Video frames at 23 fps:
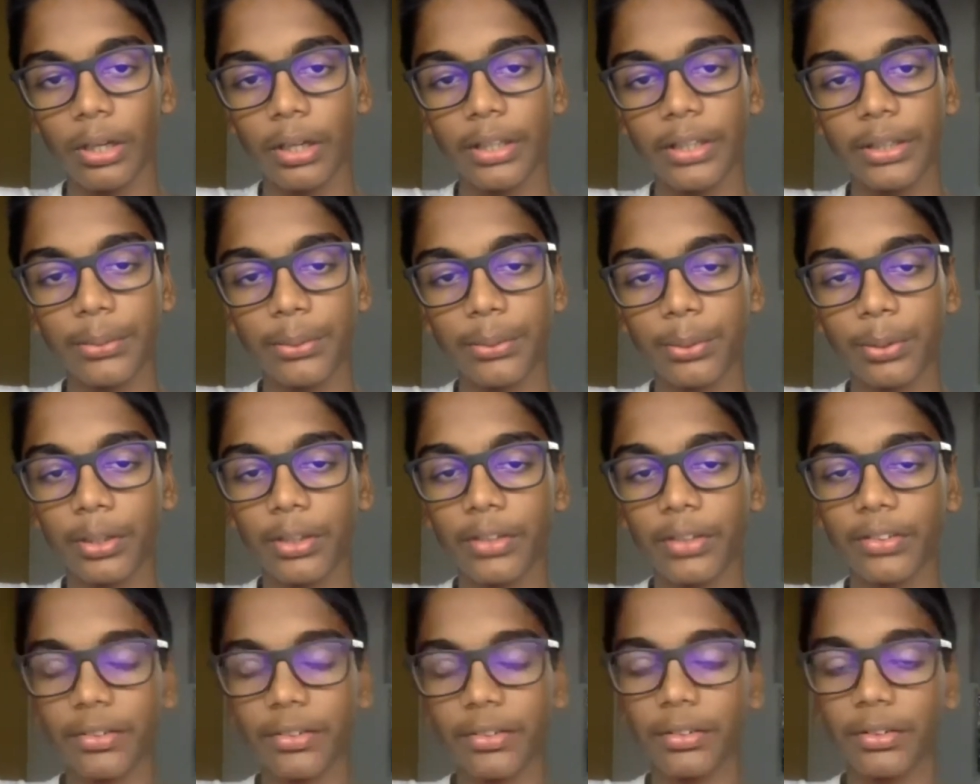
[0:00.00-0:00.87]
It
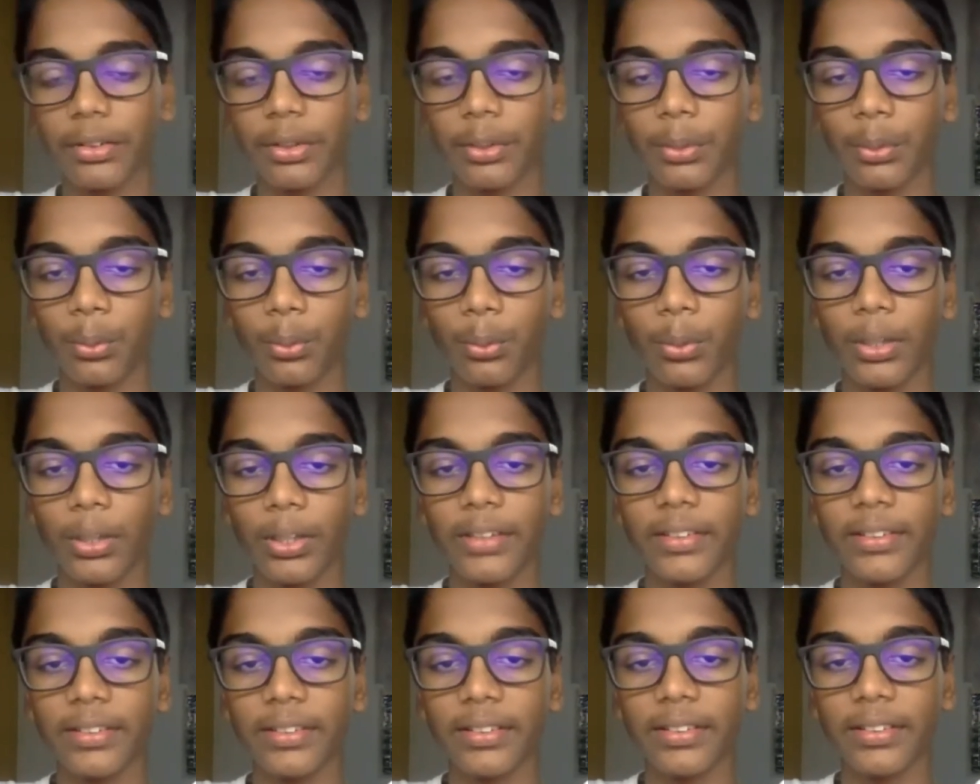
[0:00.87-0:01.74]
was the
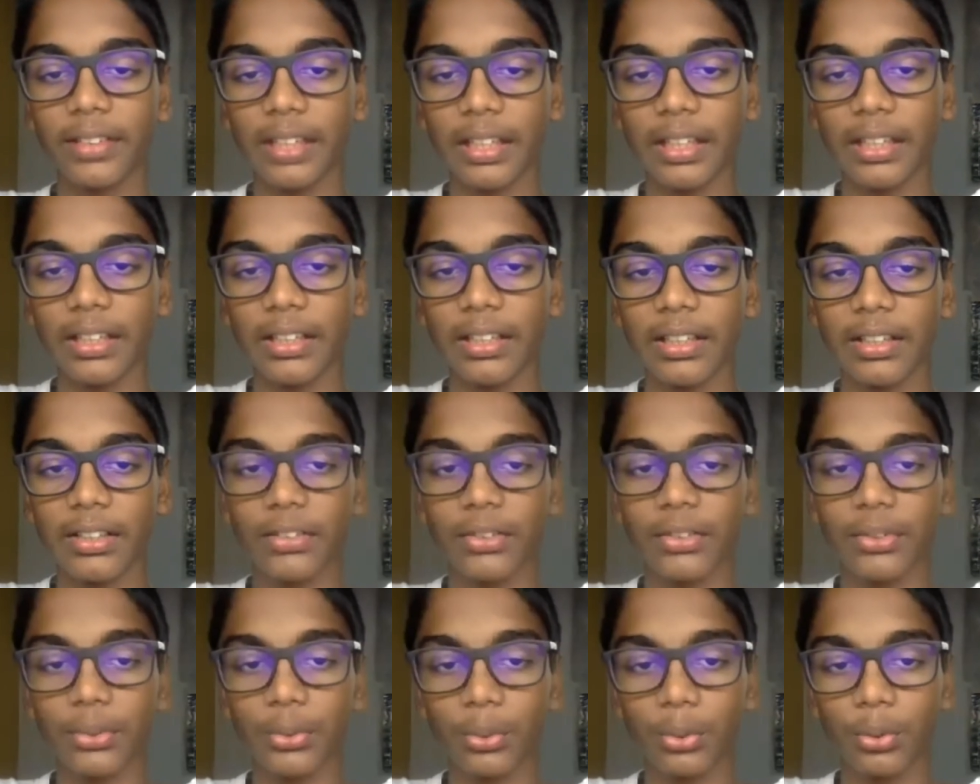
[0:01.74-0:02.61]
worst thing in
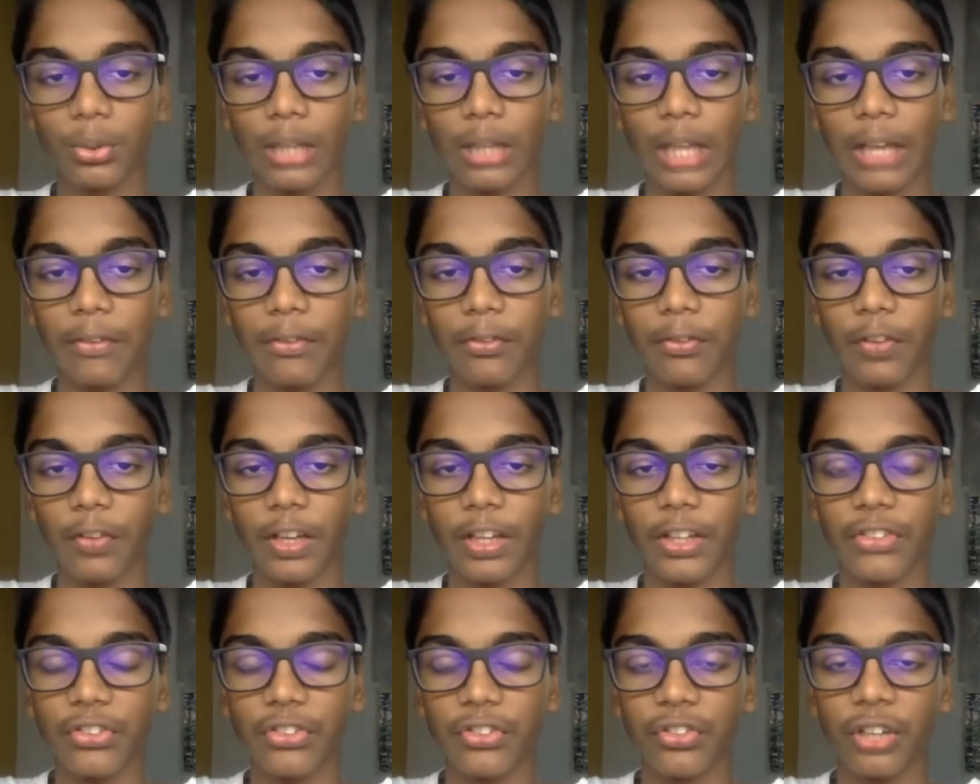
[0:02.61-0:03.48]
school life,
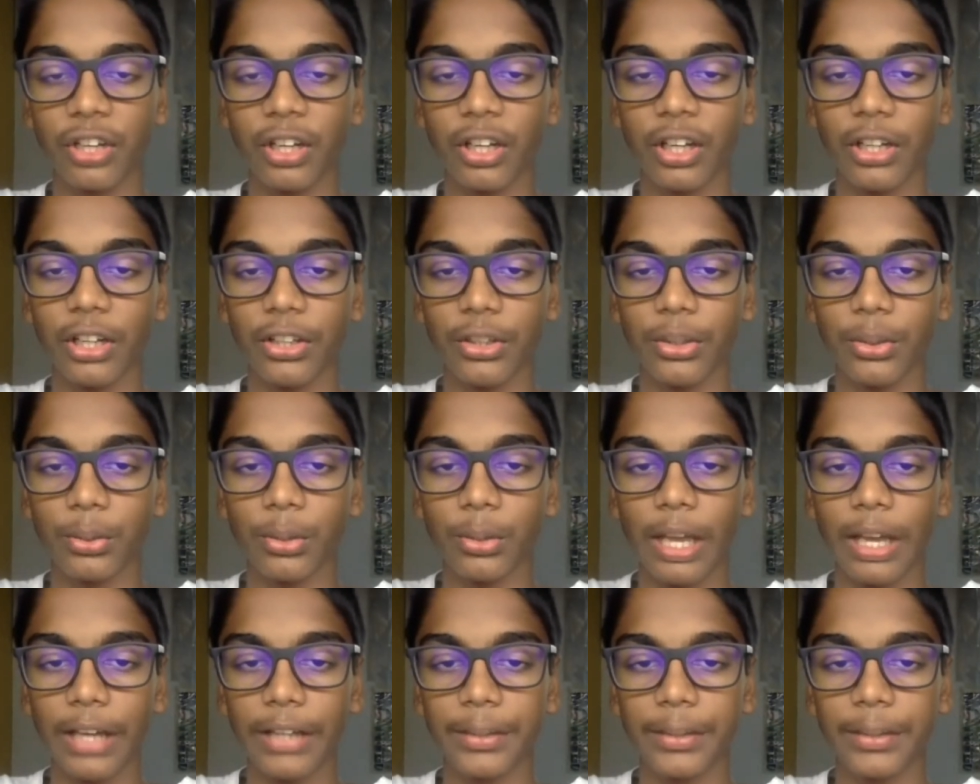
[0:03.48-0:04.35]

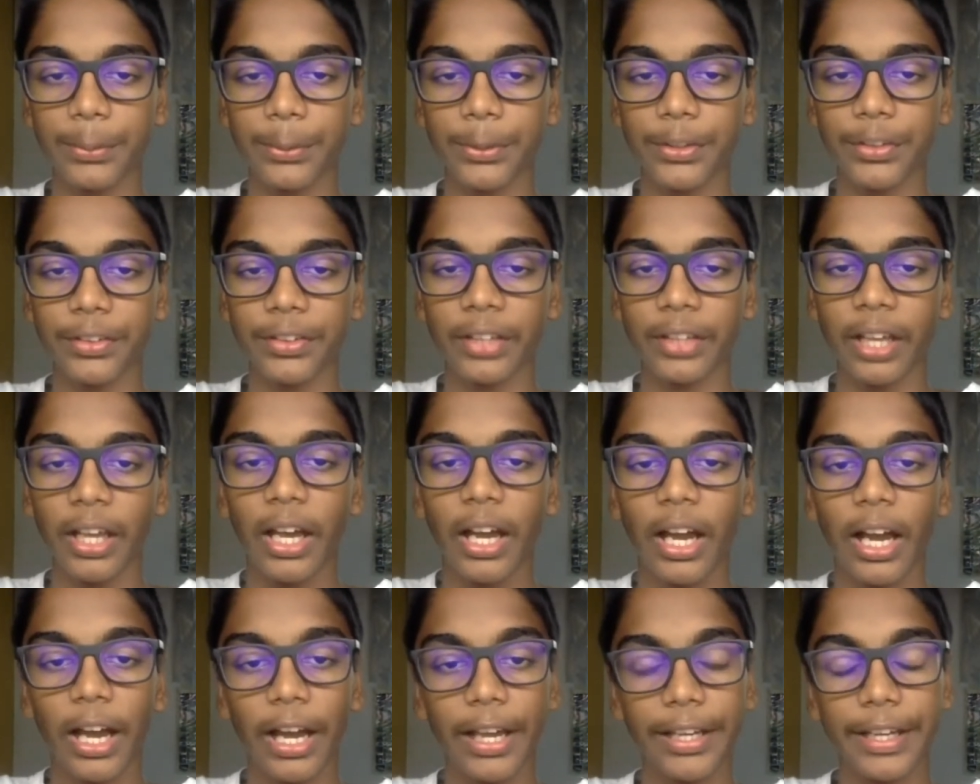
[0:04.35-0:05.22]
extracurricular activities.
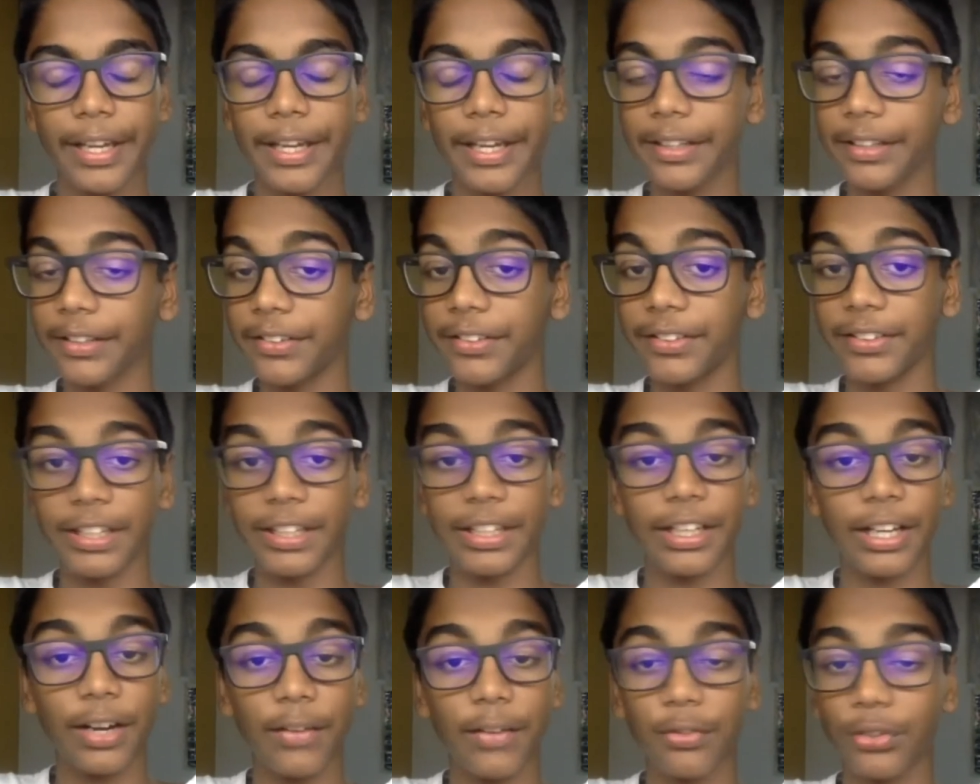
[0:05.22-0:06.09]
I hated
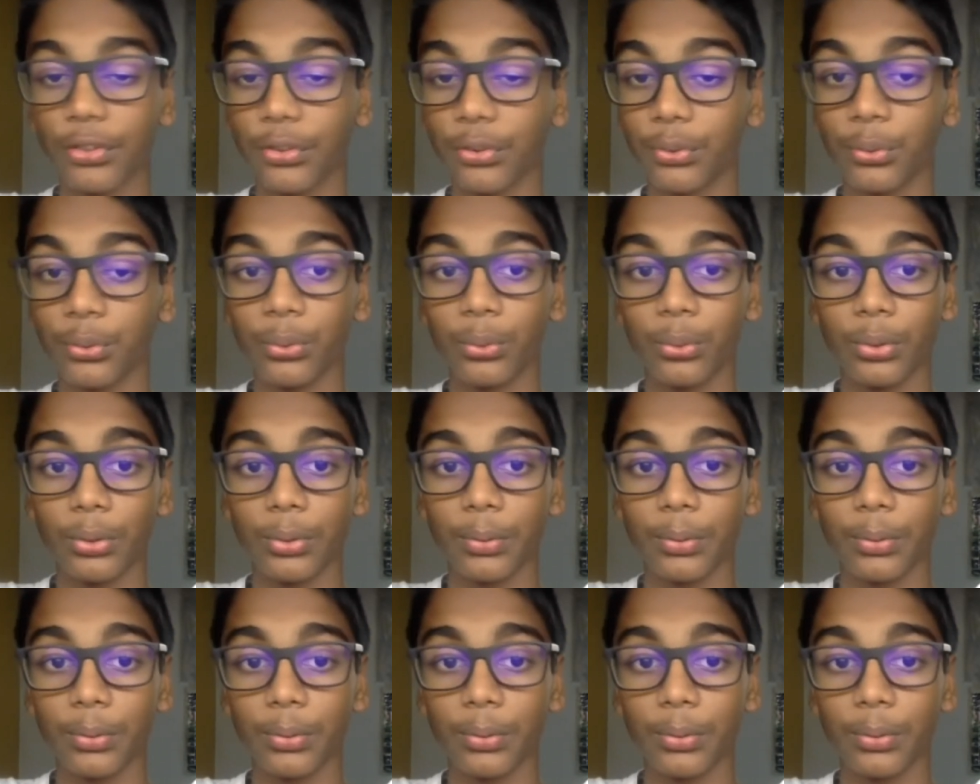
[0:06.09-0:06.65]
staying after school.